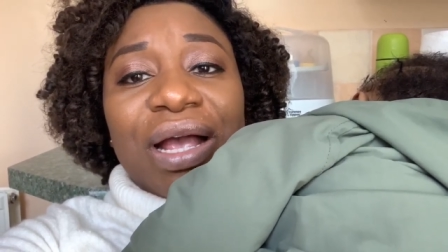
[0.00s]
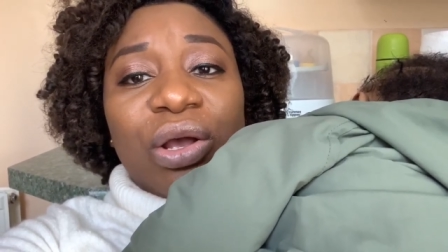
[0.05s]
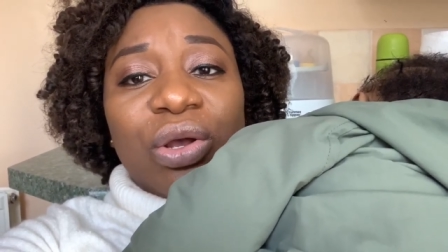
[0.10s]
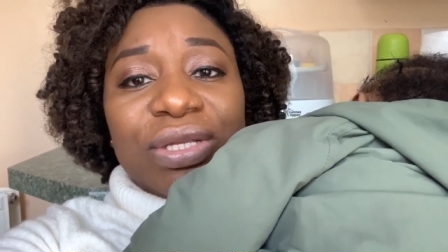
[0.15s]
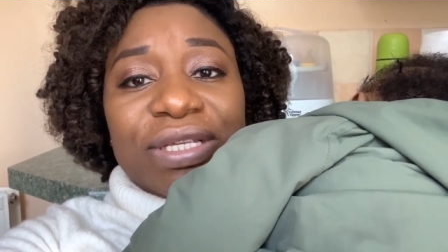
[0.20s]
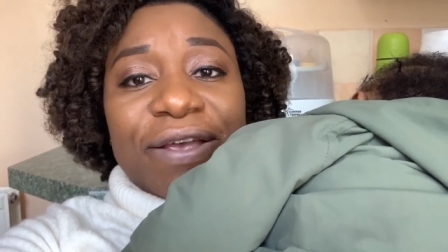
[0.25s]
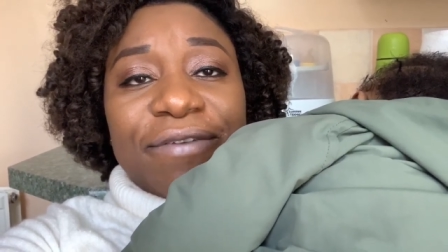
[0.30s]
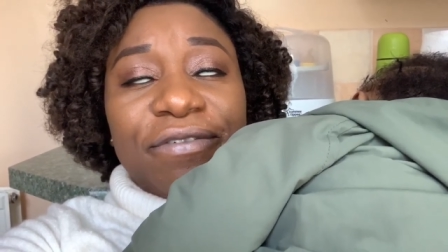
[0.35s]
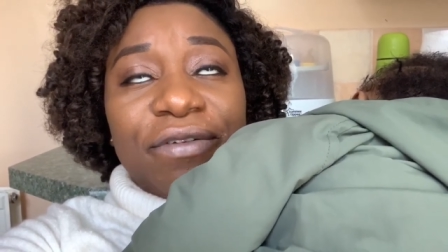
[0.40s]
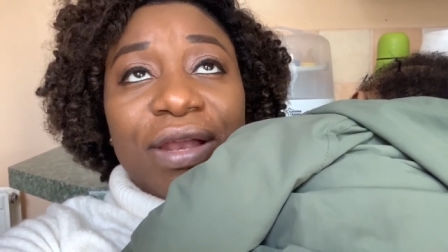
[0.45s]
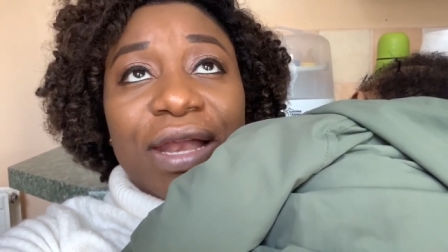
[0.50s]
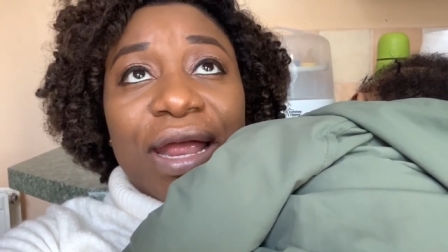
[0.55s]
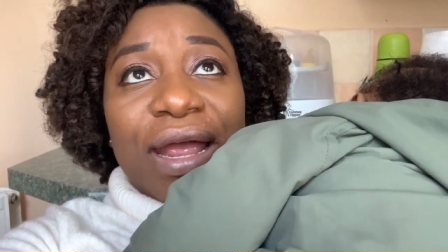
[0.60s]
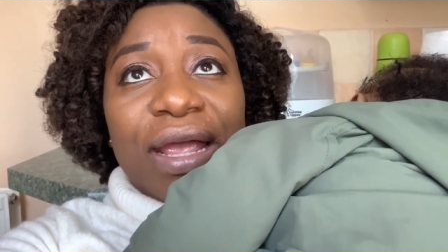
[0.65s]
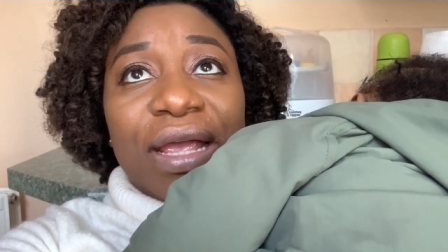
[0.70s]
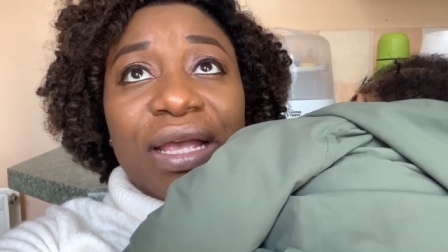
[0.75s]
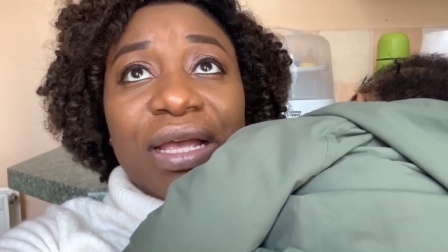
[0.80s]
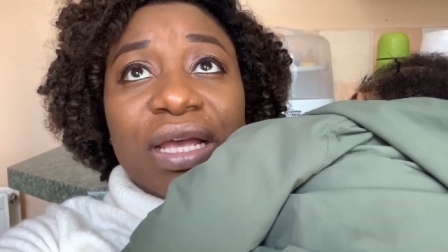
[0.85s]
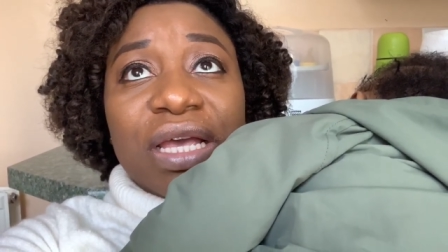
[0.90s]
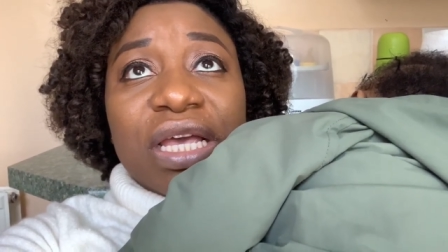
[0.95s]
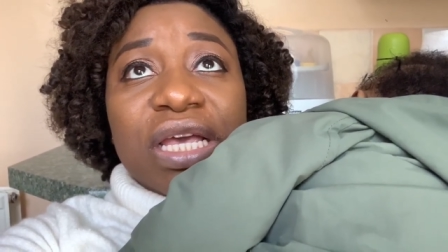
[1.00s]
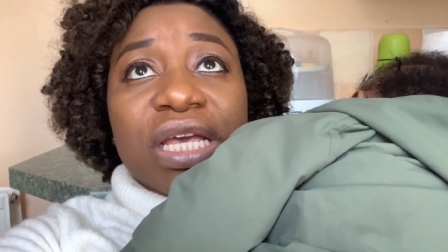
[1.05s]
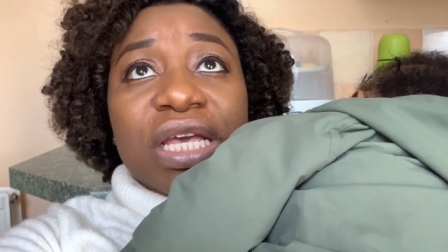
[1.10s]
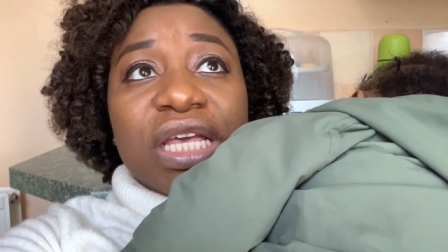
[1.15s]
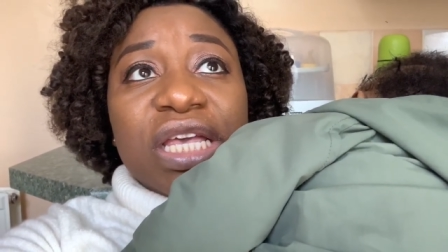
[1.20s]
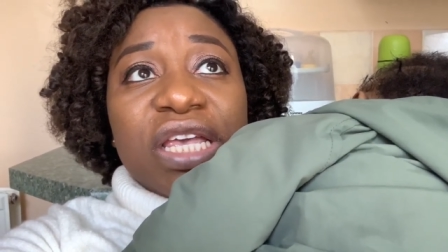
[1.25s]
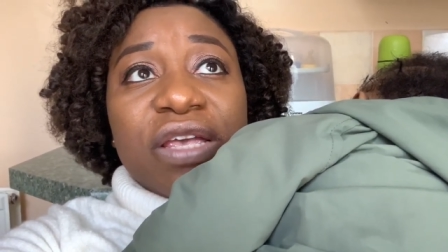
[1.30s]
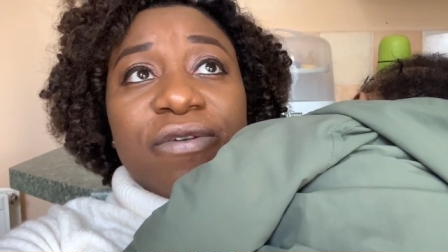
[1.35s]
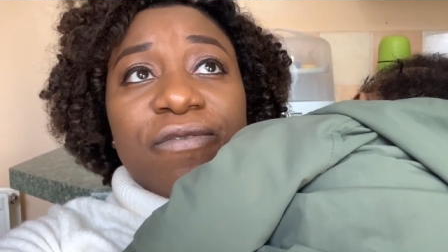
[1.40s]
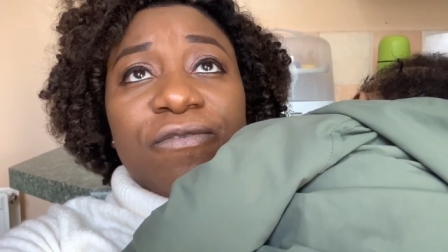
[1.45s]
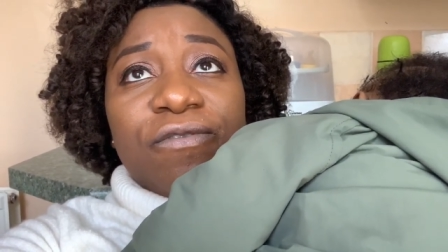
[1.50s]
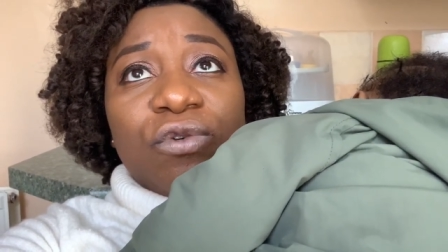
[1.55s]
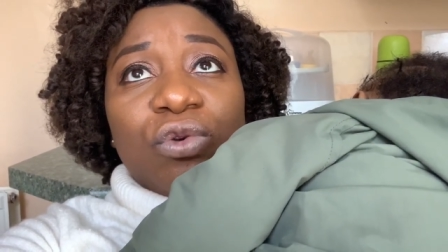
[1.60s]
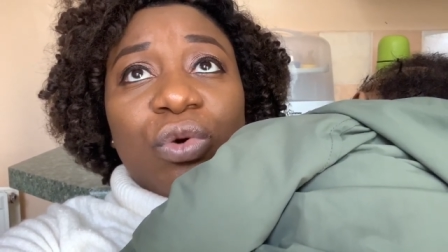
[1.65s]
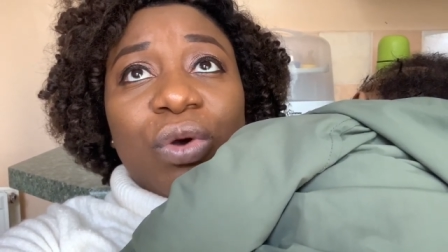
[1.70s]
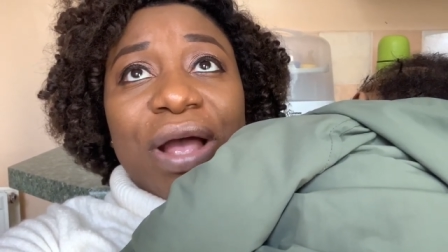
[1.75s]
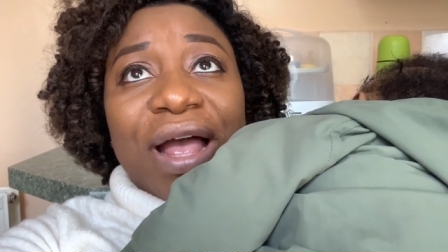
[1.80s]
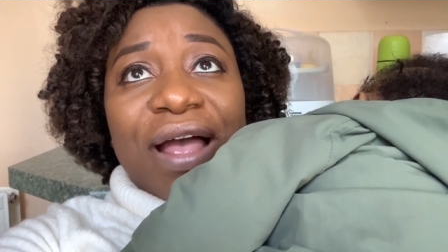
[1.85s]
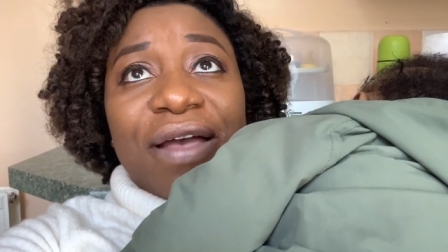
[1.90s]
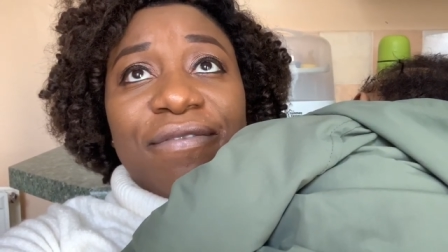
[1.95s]
Because I feel like if
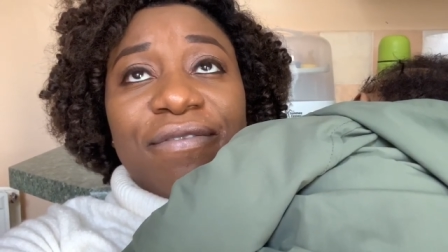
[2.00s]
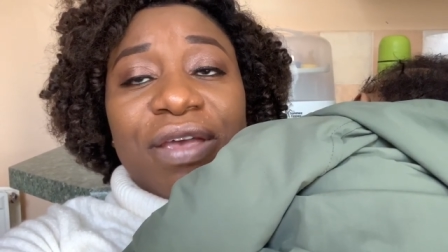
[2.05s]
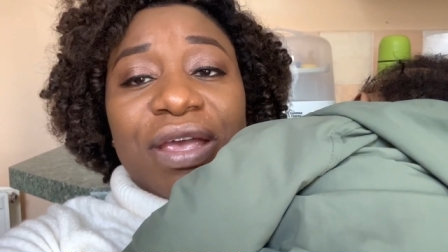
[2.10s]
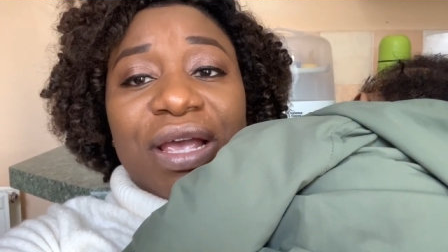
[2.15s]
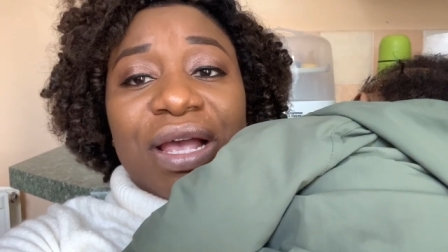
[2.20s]
you have a